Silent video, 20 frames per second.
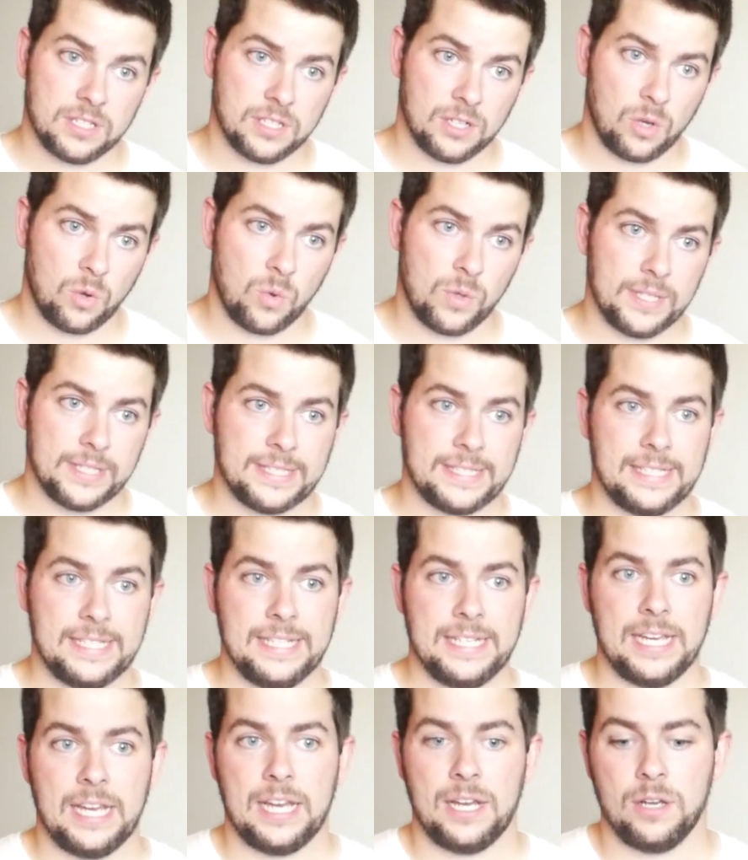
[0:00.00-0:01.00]
So we'll
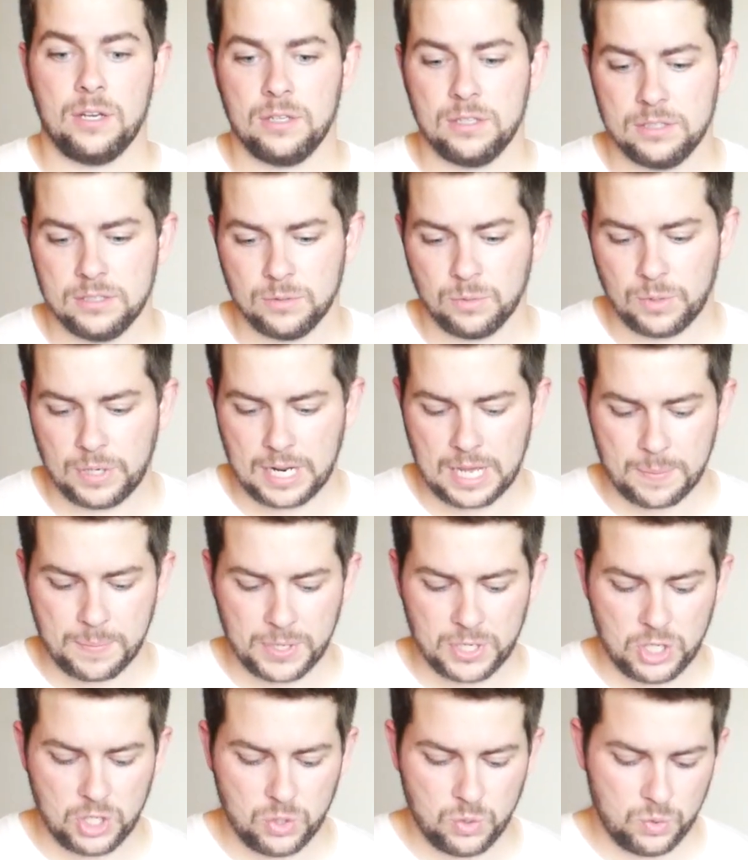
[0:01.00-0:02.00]
see what
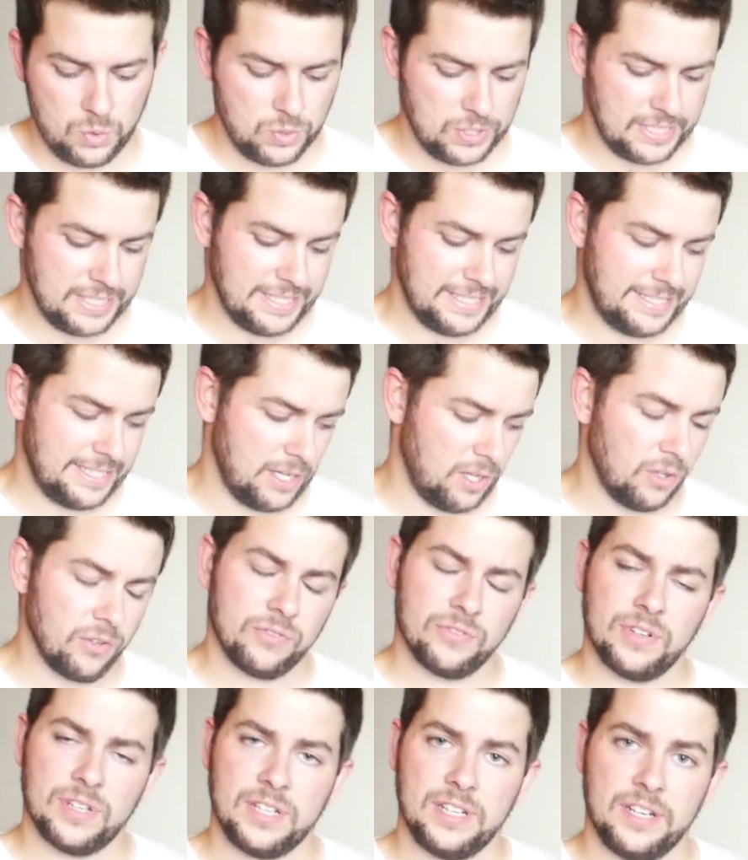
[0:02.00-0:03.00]
opportunes
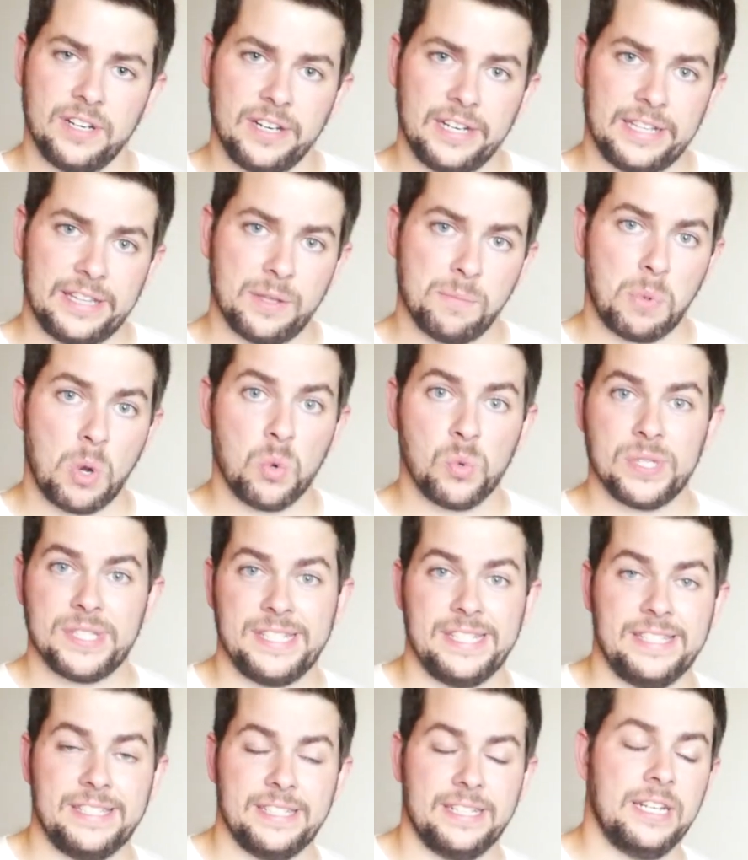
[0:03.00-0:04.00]
itself during the bow
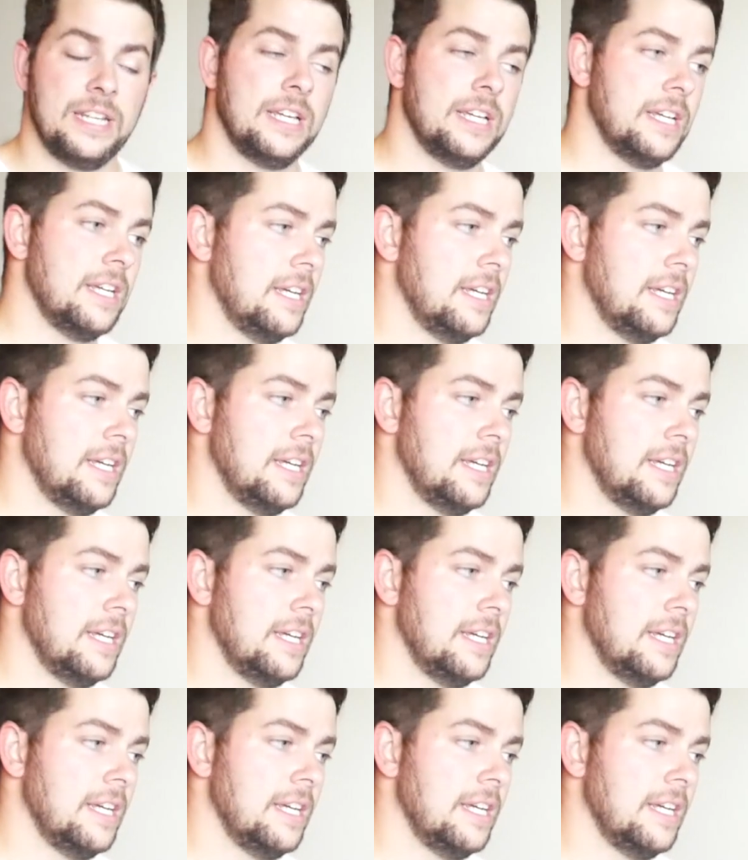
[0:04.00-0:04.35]
season.